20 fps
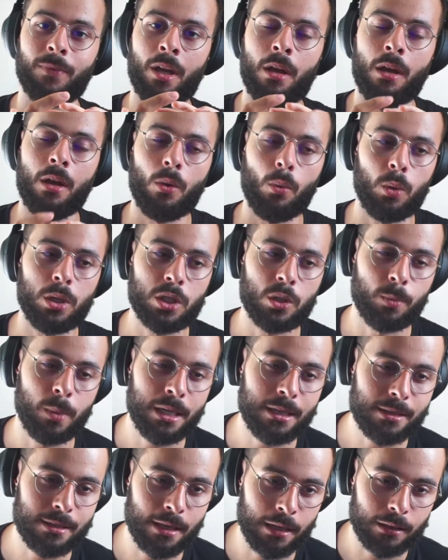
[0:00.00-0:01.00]
which means
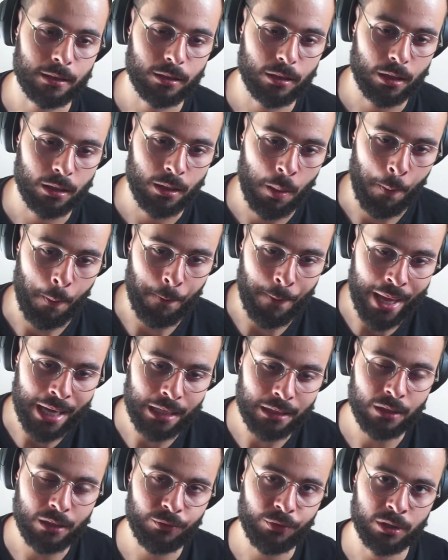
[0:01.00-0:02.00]
that many
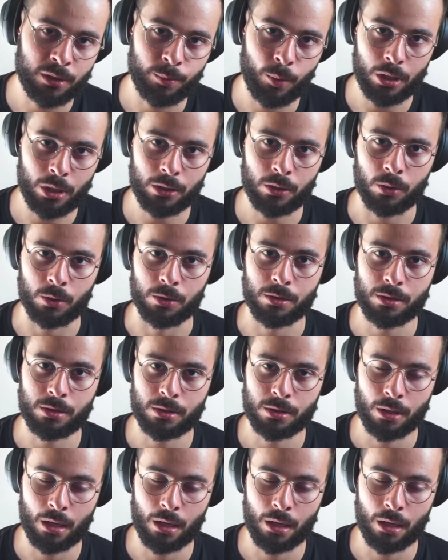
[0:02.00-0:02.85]
different molecules